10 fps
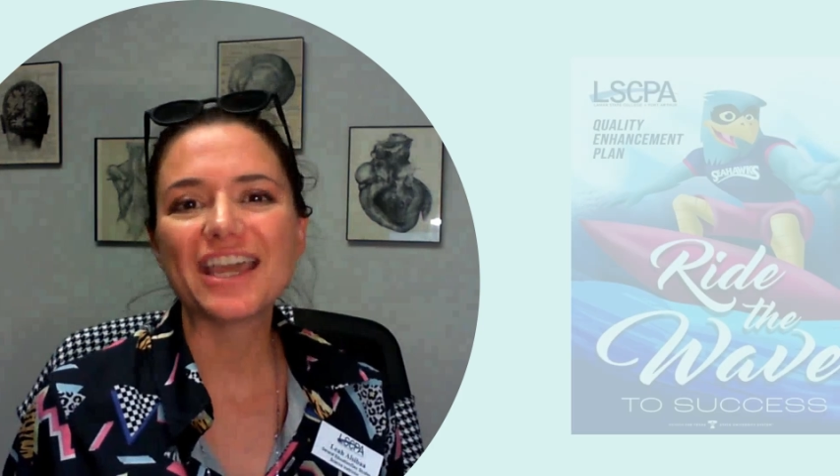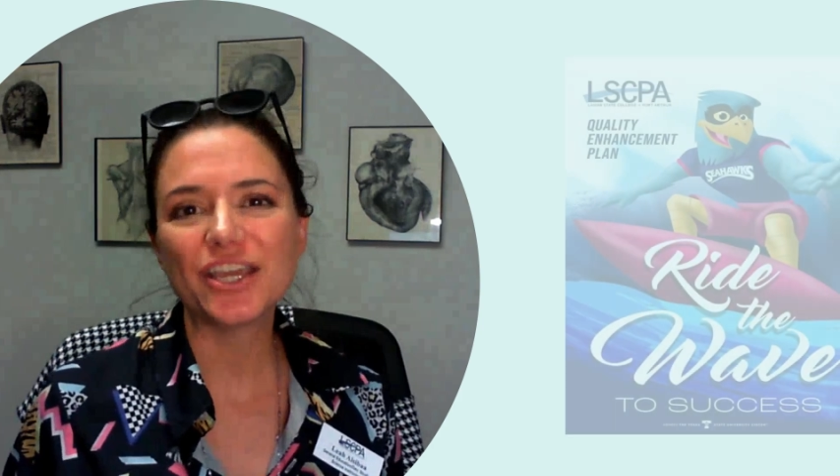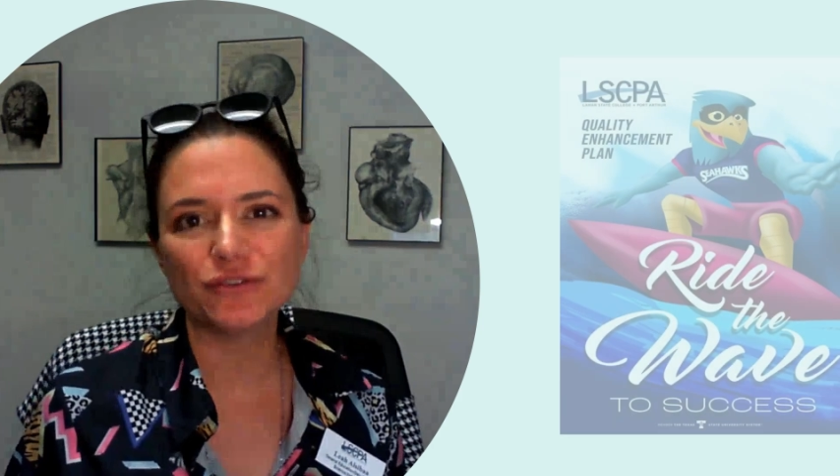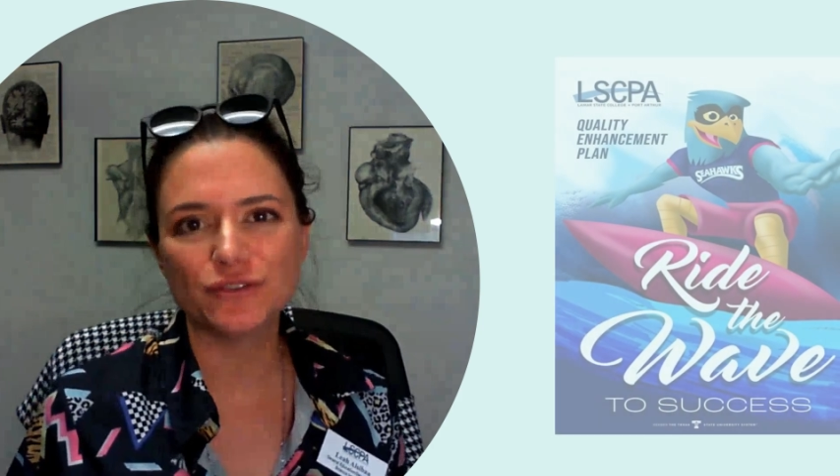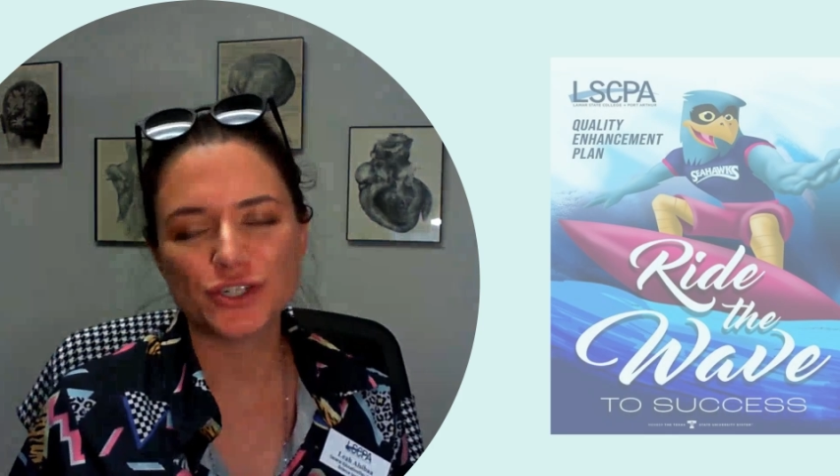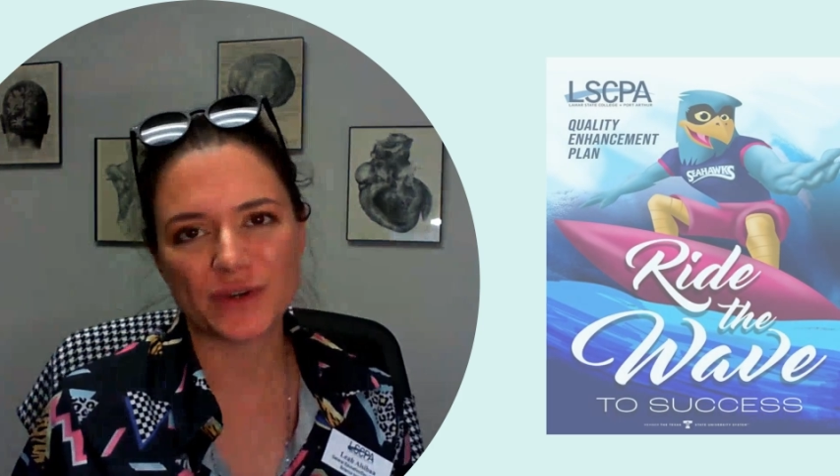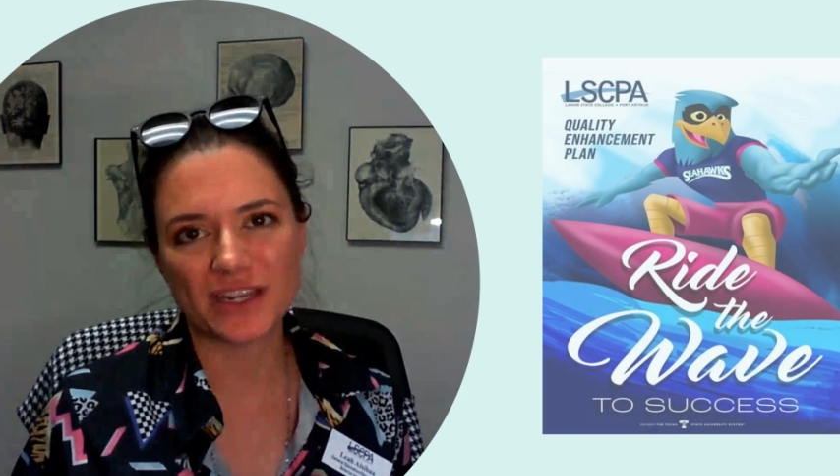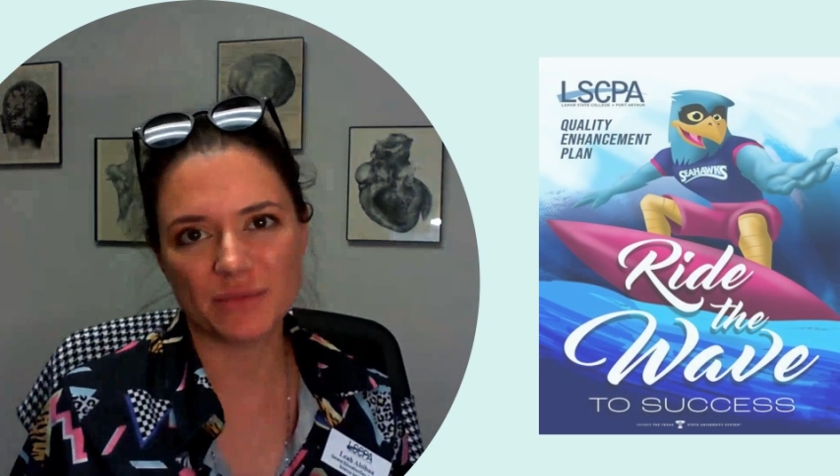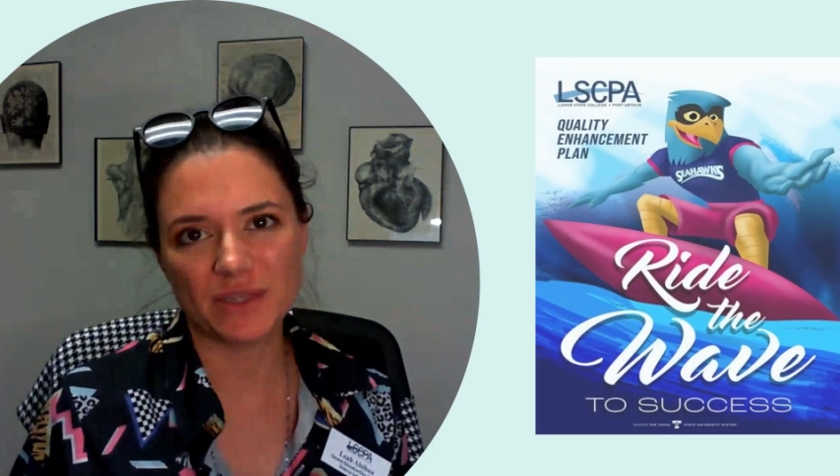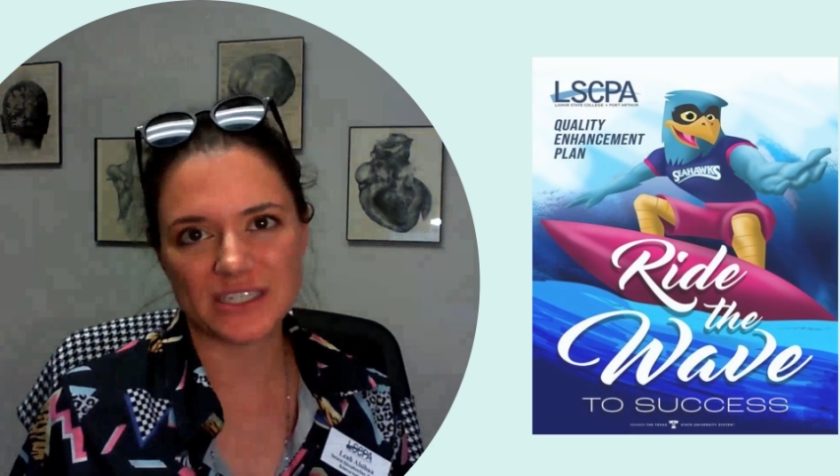Thank you for
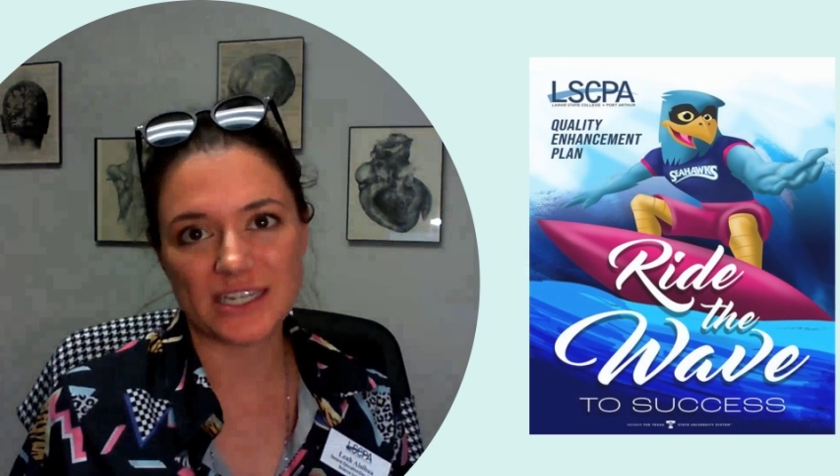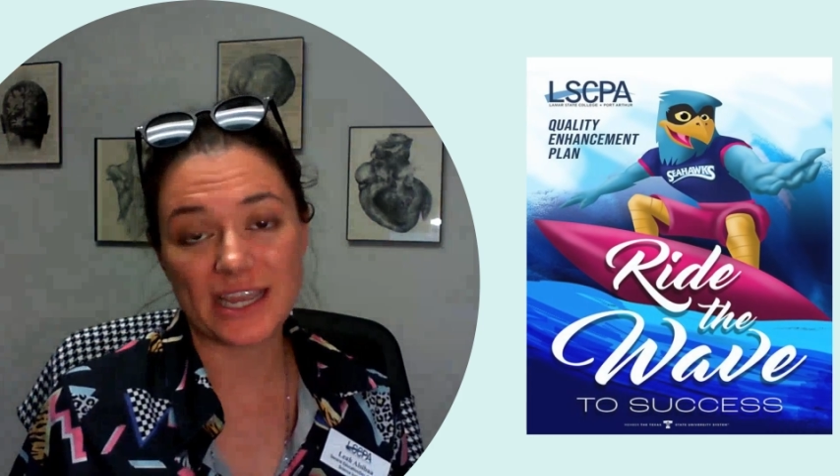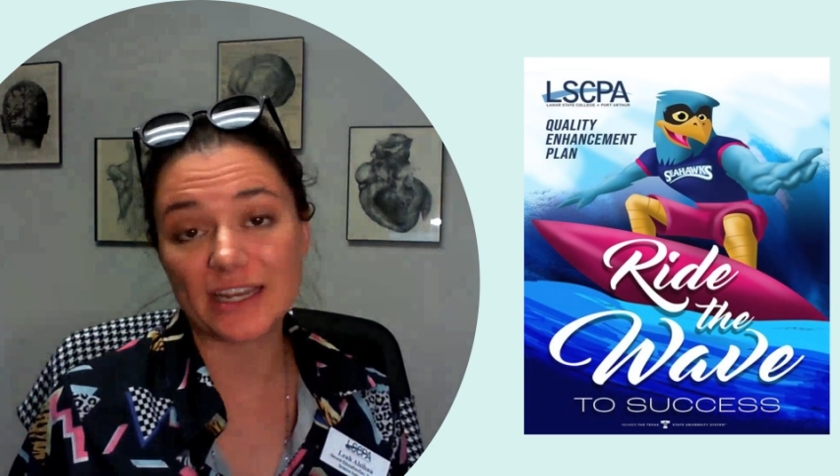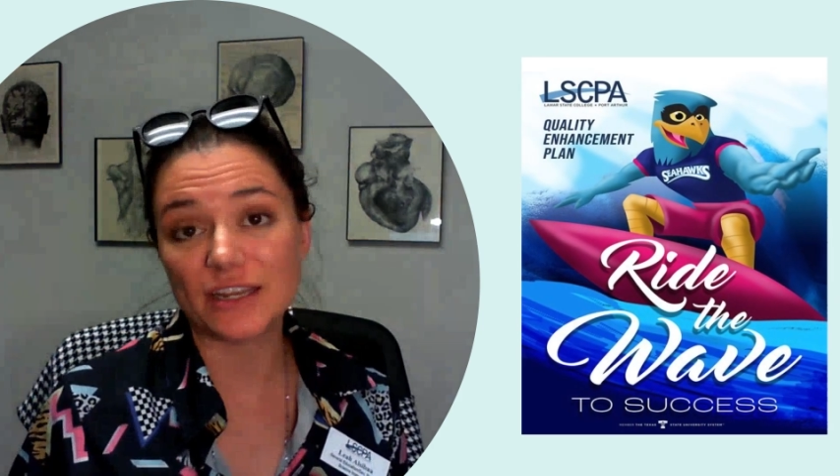joining me today.